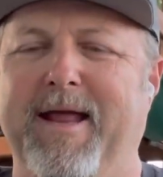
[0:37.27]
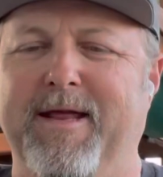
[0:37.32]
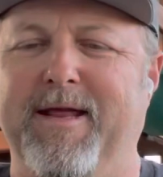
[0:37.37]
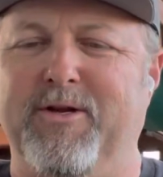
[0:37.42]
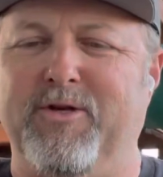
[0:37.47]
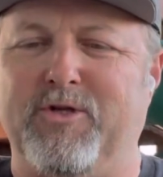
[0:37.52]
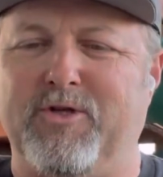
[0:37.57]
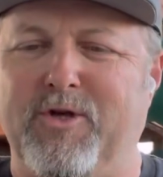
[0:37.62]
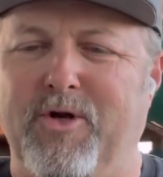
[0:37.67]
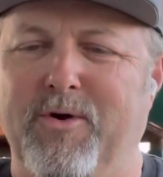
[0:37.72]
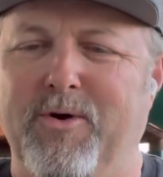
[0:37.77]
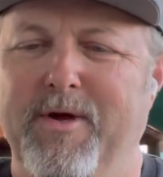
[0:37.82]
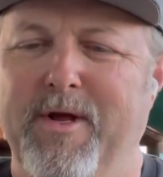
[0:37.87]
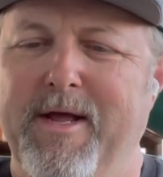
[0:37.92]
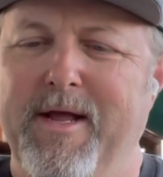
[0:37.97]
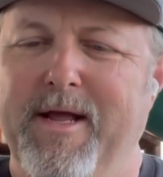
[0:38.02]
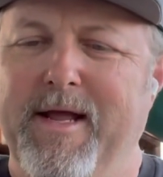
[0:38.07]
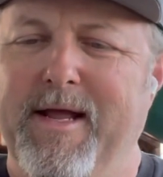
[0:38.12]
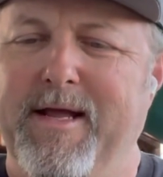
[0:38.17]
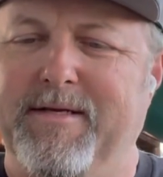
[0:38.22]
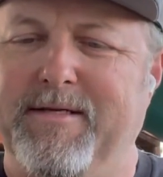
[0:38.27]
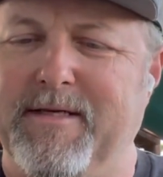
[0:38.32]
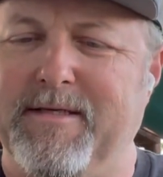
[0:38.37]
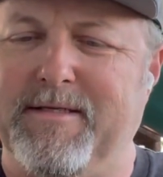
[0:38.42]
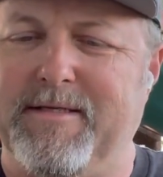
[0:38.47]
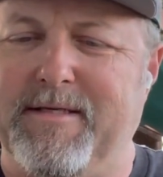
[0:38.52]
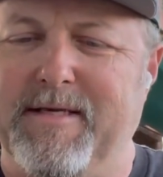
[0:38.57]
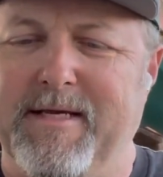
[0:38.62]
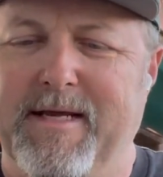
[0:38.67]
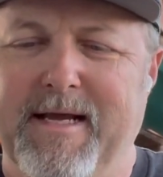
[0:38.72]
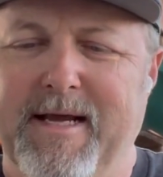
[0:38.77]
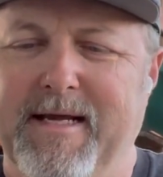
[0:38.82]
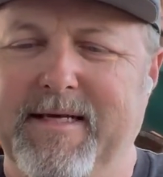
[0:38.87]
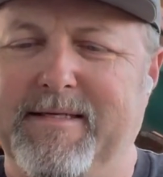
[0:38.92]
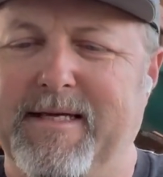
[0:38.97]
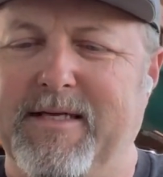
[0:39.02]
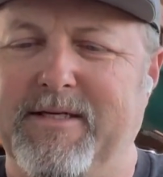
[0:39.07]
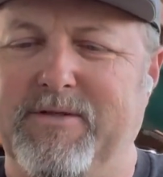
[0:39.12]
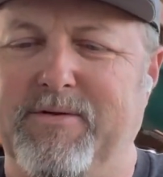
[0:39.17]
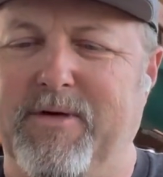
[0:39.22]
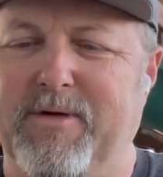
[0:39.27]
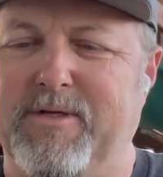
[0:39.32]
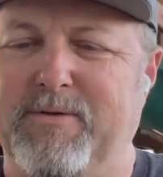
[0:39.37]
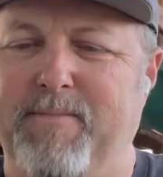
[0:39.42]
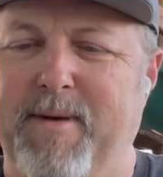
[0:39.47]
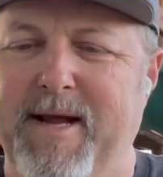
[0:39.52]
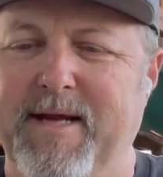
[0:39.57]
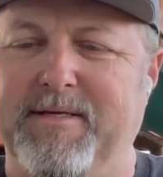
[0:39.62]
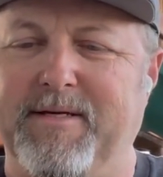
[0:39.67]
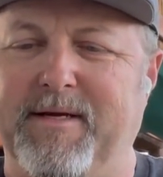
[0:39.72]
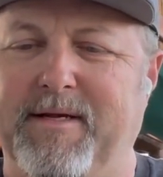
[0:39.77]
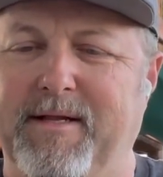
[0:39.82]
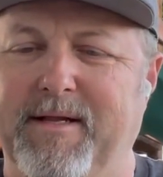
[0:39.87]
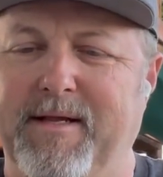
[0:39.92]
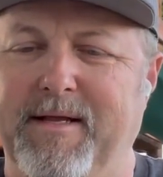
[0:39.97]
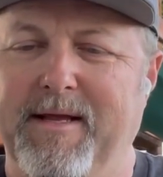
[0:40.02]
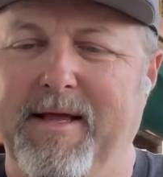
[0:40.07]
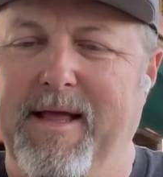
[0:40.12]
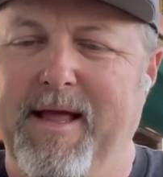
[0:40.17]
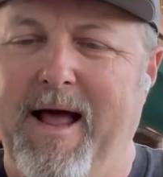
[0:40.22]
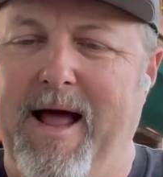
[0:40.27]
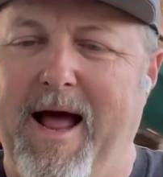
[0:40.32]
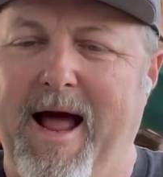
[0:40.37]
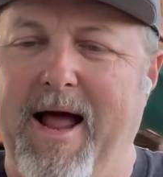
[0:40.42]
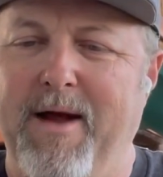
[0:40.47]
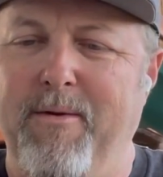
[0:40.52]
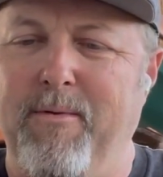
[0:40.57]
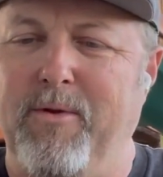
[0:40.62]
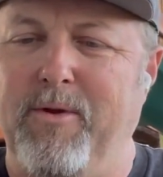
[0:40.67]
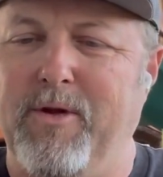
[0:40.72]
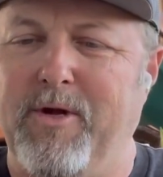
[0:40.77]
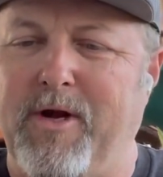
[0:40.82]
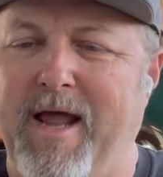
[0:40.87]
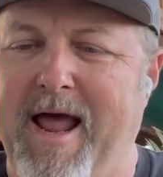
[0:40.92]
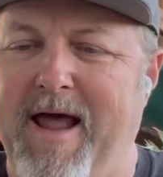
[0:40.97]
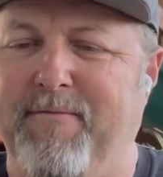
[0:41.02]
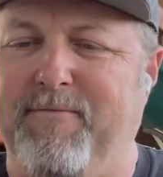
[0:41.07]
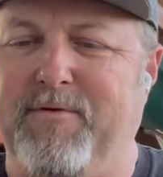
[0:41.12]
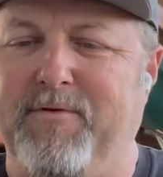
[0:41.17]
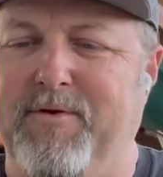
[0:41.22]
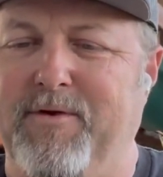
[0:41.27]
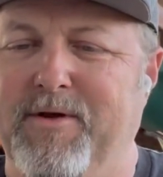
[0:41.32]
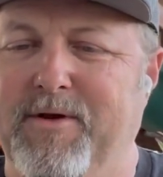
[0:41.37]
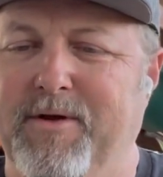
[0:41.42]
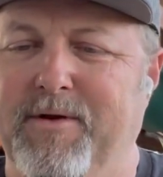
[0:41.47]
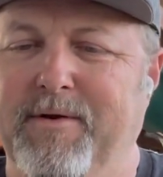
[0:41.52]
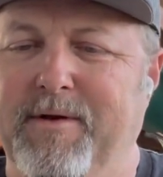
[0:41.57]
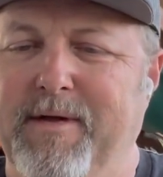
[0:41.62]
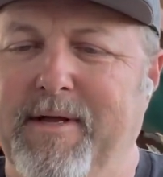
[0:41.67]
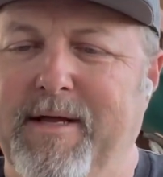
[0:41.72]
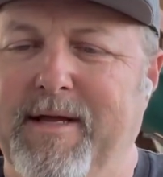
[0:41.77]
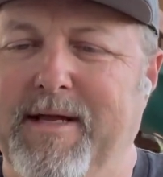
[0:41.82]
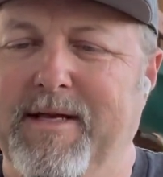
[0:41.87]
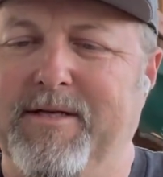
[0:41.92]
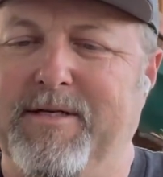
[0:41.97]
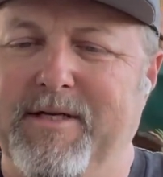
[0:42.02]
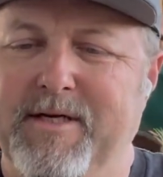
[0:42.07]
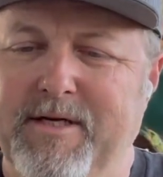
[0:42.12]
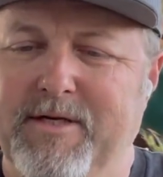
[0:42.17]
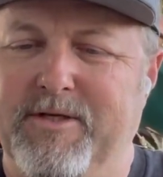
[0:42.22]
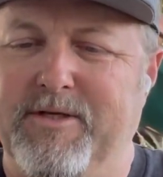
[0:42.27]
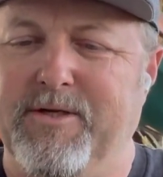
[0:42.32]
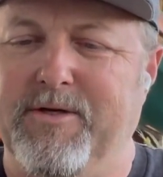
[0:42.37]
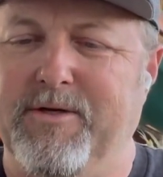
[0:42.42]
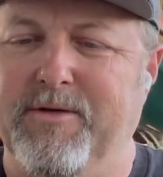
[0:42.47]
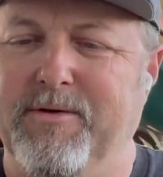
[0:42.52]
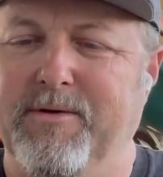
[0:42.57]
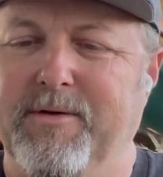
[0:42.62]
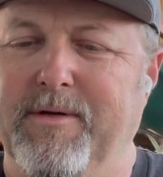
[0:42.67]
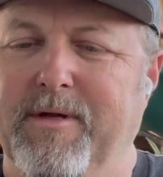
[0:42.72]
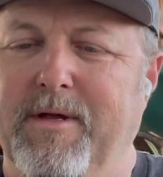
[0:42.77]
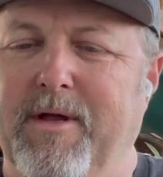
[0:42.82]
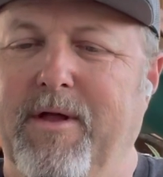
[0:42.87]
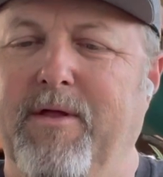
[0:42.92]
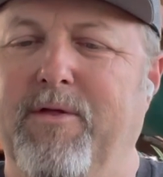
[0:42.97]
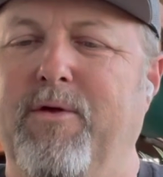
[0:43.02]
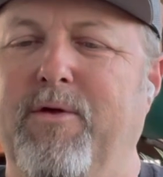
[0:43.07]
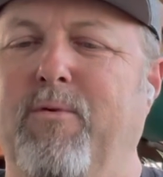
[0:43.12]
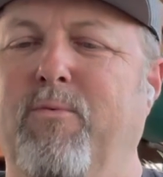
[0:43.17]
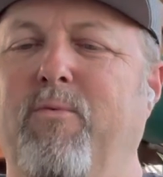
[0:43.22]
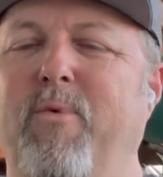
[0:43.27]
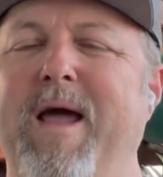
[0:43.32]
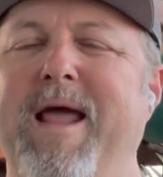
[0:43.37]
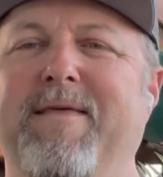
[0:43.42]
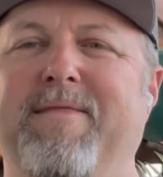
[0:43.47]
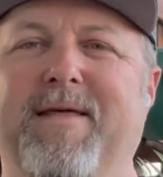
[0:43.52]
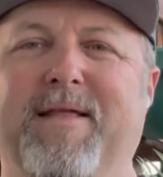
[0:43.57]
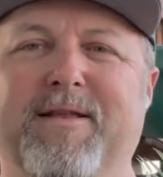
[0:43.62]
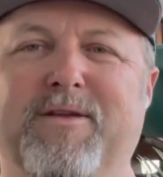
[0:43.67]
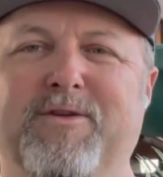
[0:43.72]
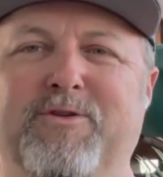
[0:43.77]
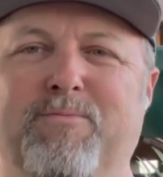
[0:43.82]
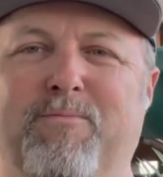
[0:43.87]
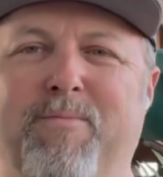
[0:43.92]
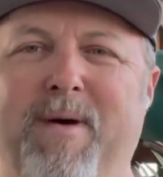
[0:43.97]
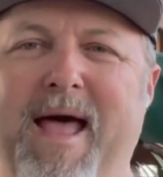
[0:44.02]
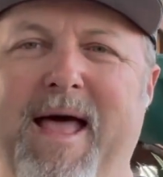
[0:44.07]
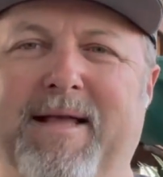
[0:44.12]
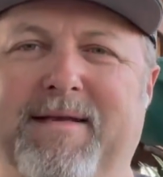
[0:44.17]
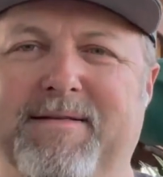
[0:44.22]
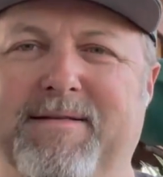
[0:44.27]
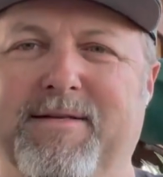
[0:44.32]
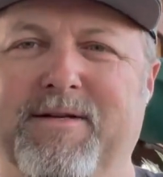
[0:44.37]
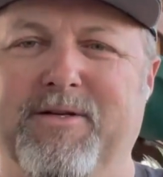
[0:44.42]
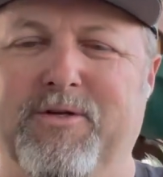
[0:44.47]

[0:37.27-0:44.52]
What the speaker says: And so he says to us, basically, I will look after you and teach you the way that is best.